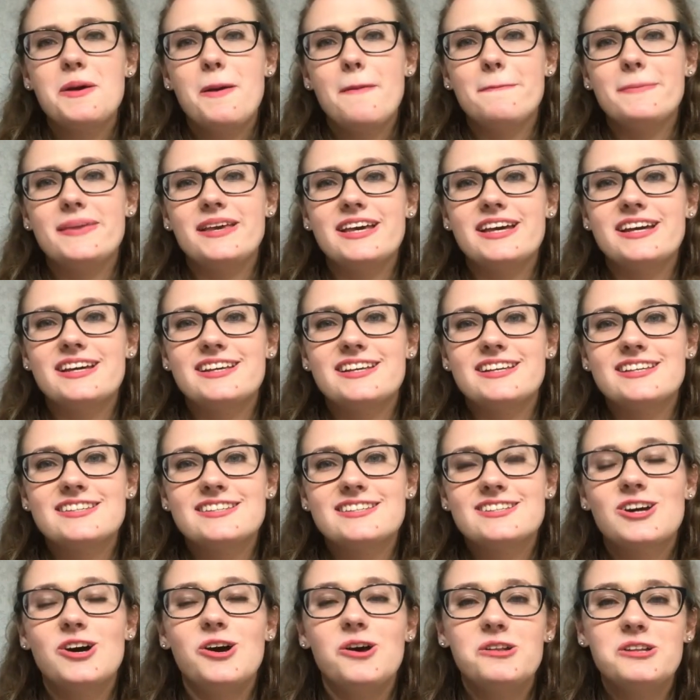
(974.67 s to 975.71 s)
because
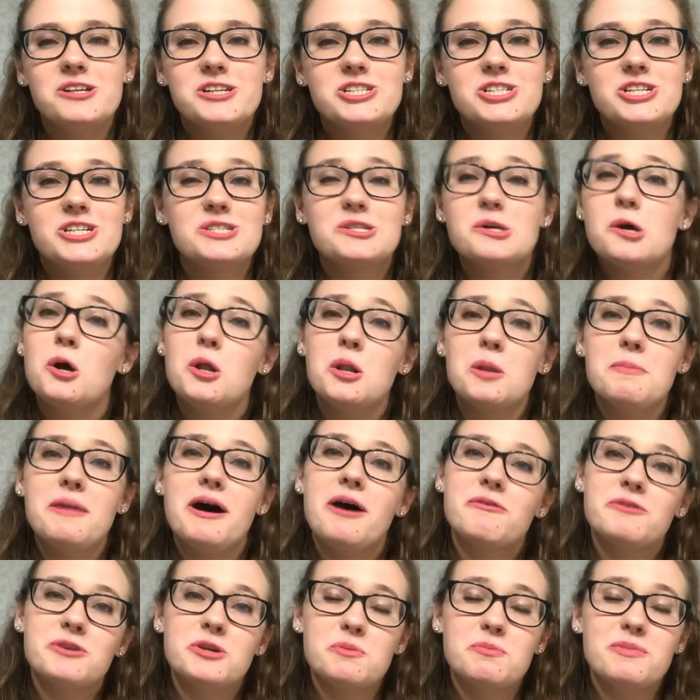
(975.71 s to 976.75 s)
college is all
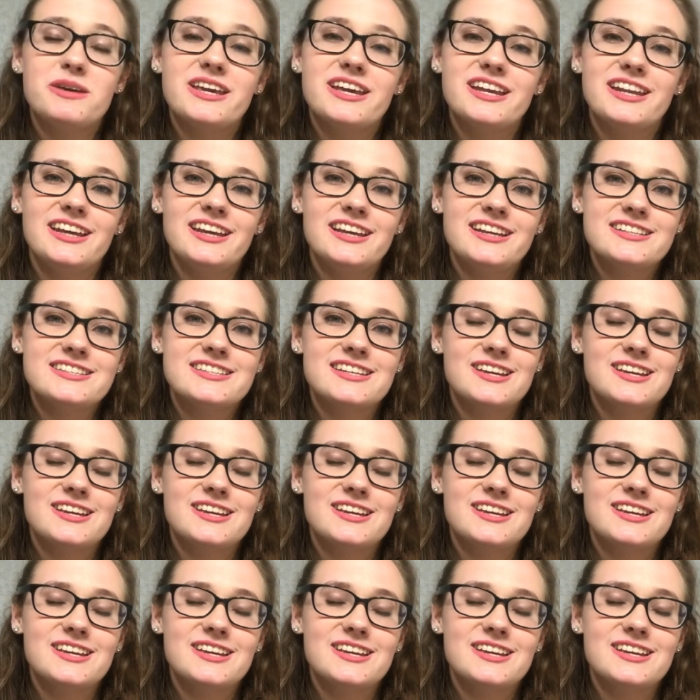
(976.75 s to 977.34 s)
about new beginnings,